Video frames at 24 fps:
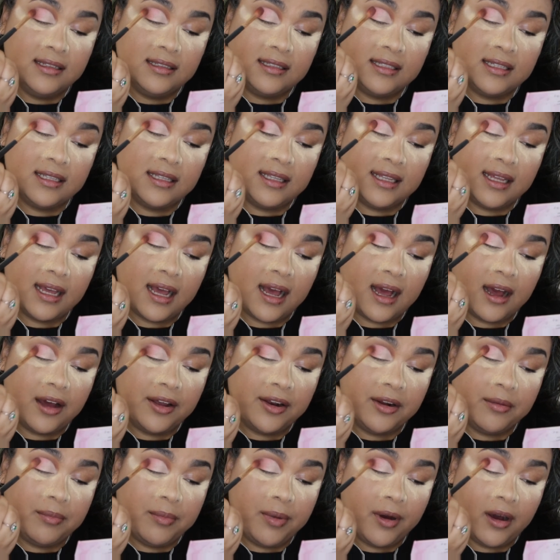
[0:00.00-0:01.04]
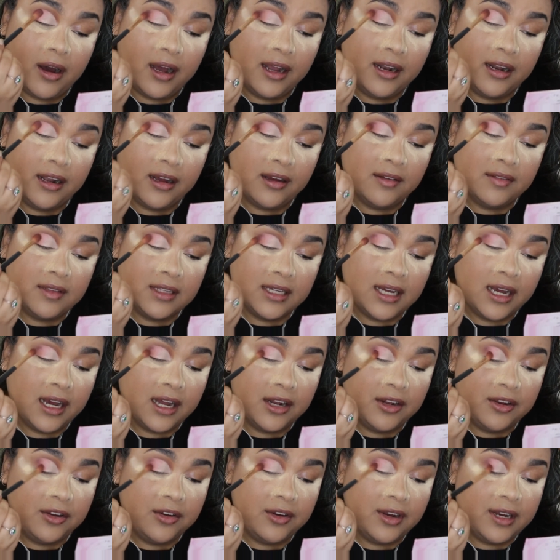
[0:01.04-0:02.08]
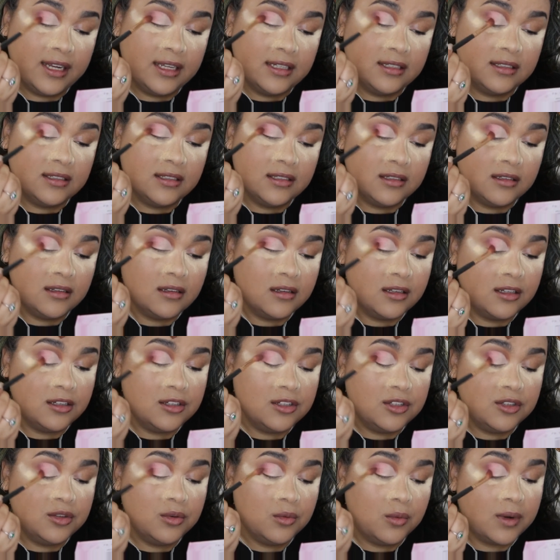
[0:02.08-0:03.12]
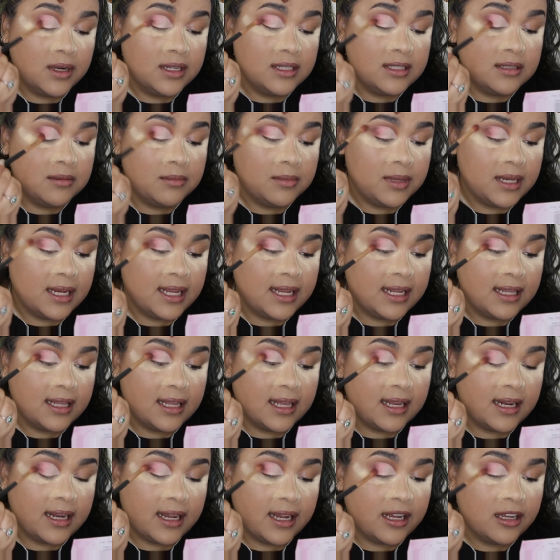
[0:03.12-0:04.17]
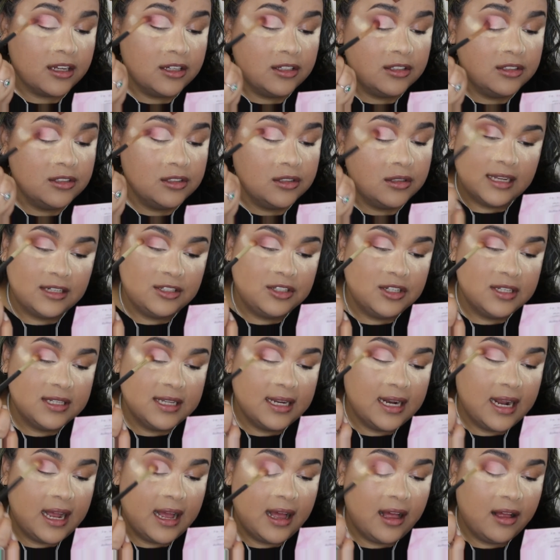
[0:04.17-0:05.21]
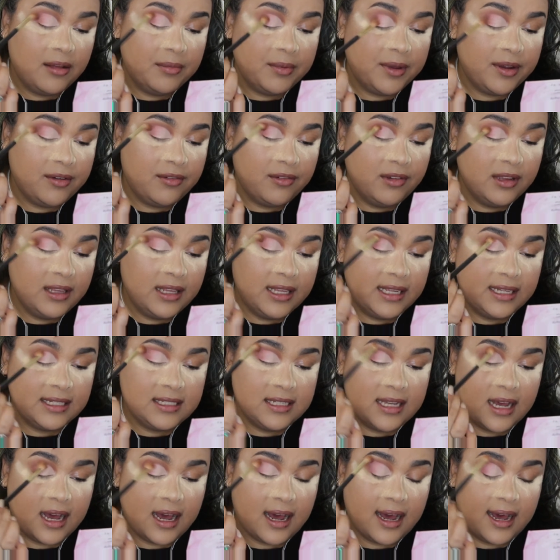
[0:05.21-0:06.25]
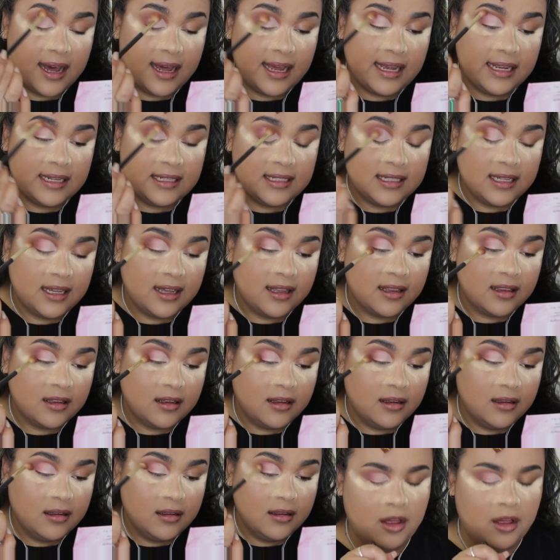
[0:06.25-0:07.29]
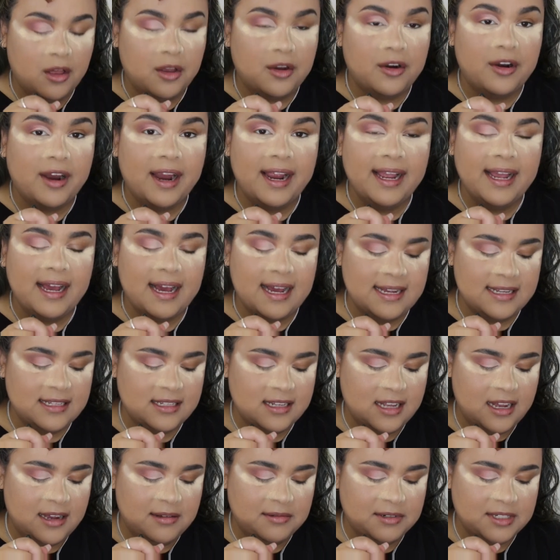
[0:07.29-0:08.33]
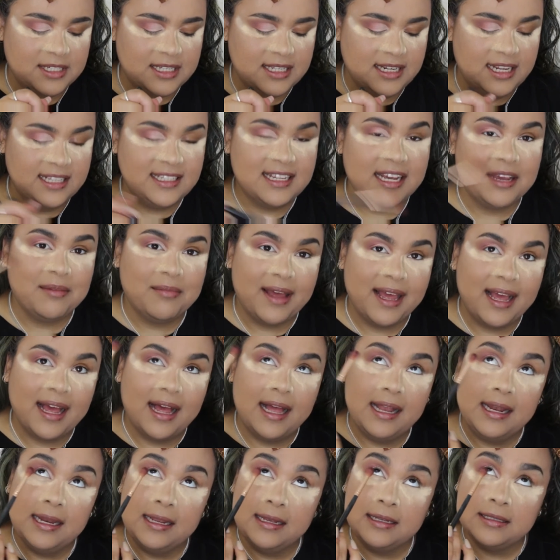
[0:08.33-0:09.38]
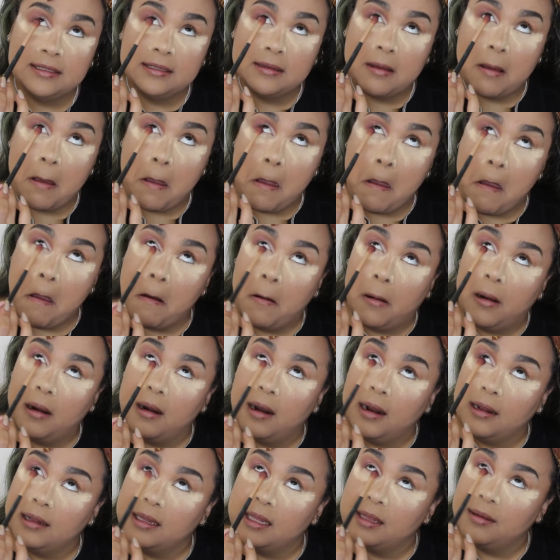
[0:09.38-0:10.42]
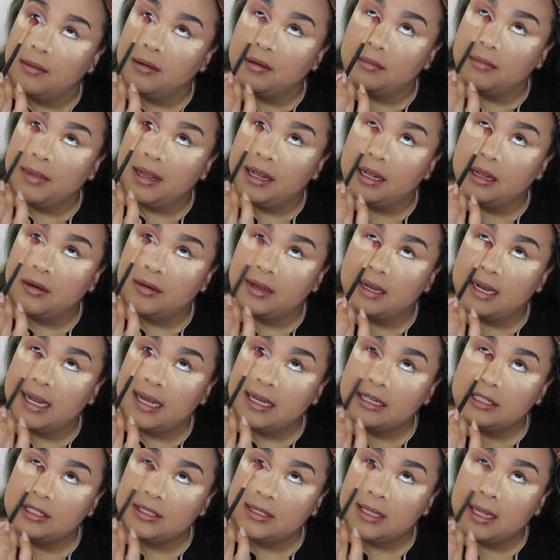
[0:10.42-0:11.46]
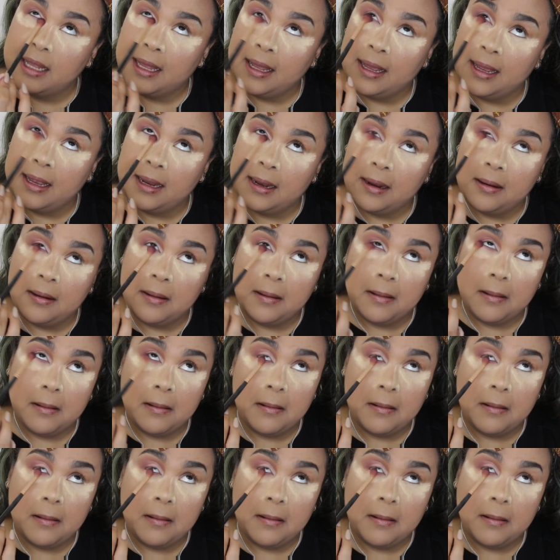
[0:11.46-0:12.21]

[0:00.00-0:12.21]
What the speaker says: to the outer part of the cut crease, because you want to blend that edge. That's just going to help everything tie together. Alright guys, now I'm just going to take my colors, run them on my lower lash line.